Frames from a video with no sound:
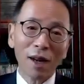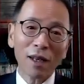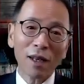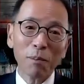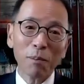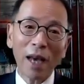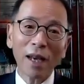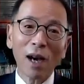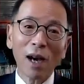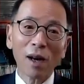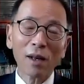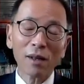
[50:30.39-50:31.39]
like in
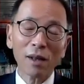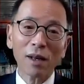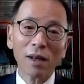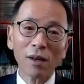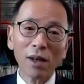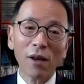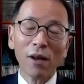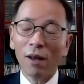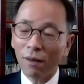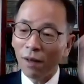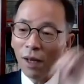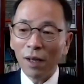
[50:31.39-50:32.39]
Bangkok, you know,
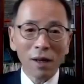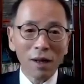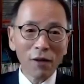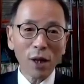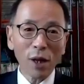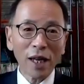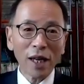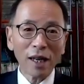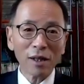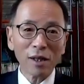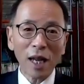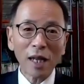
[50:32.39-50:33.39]
if the king
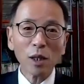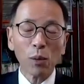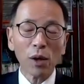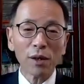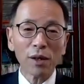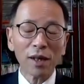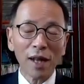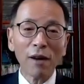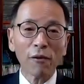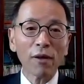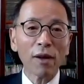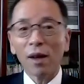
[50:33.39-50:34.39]
is desperate
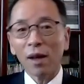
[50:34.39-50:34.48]
enough,